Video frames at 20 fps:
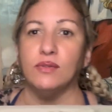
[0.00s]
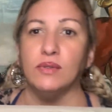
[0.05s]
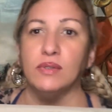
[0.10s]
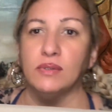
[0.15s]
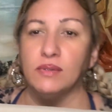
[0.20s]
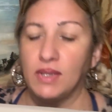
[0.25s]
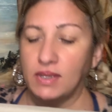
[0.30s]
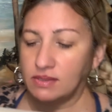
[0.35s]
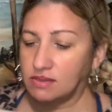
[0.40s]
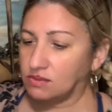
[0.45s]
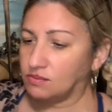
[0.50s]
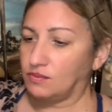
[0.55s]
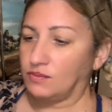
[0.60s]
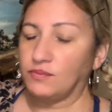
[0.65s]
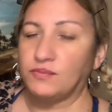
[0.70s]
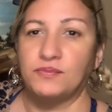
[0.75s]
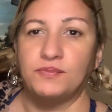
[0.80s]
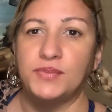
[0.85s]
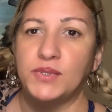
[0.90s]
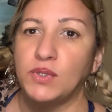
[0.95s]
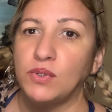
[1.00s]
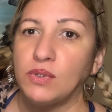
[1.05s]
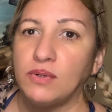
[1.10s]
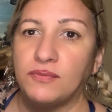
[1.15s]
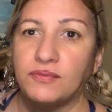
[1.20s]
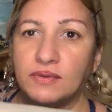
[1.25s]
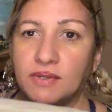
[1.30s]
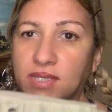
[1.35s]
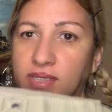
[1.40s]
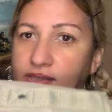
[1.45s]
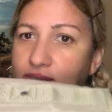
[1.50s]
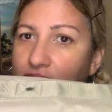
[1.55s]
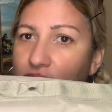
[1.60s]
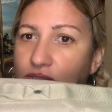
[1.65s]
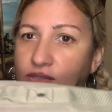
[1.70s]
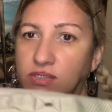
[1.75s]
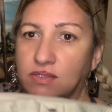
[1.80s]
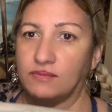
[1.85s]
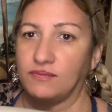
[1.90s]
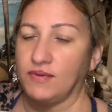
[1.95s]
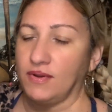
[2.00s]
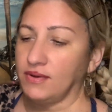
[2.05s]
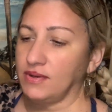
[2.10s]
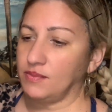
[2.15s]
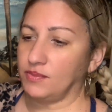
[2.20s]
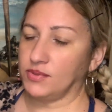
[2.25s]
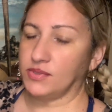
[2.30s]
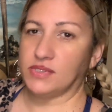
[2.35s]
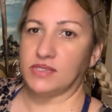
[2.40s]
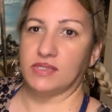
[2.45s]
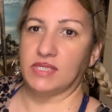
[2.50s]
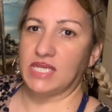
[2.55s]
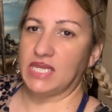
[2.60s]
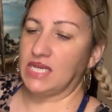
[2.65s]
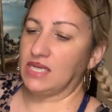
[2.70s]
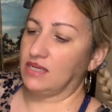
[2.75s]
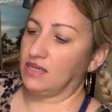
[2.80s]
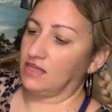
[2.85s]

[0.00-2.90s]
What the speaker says: thought it's beautiful condition. Very pristine